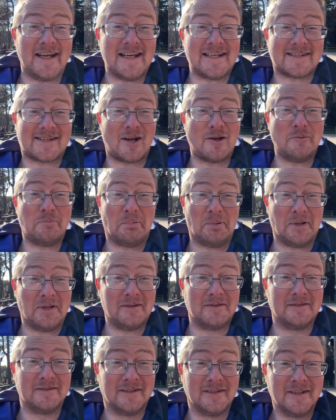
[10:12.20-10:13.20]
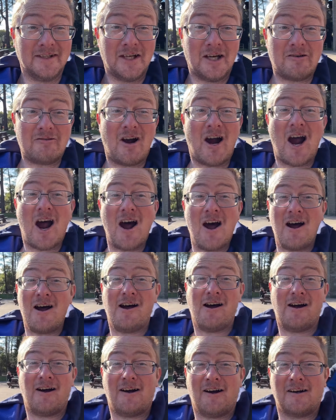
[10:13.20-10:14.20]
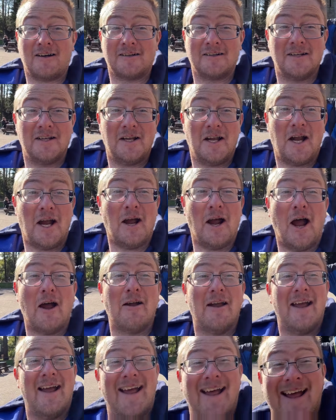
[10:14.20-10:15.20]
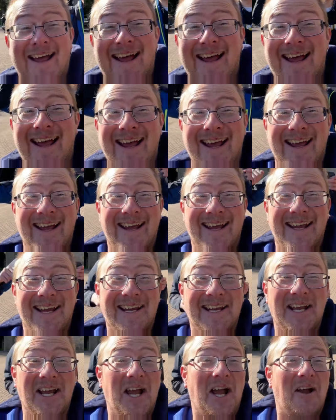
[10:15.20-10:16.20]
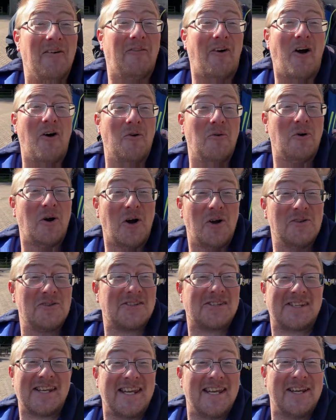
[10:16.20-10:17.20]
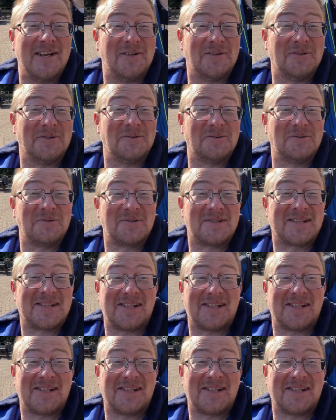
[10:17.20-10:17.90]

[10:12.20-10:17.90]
It's open. Hurrah! Hey! hey! A vault unsealed